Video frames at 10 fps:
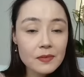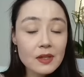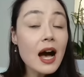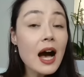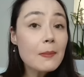
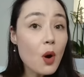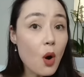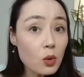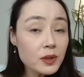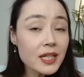I'm
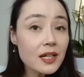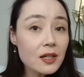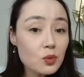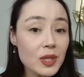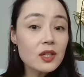only going to
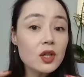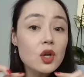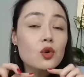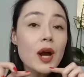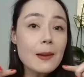read the
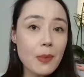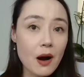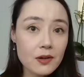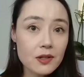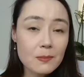gray
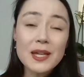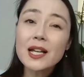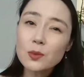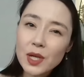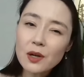parts because
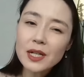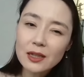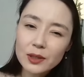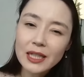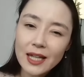we already looked
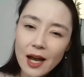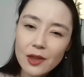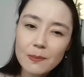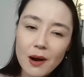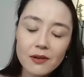at the other
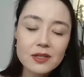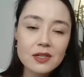parts.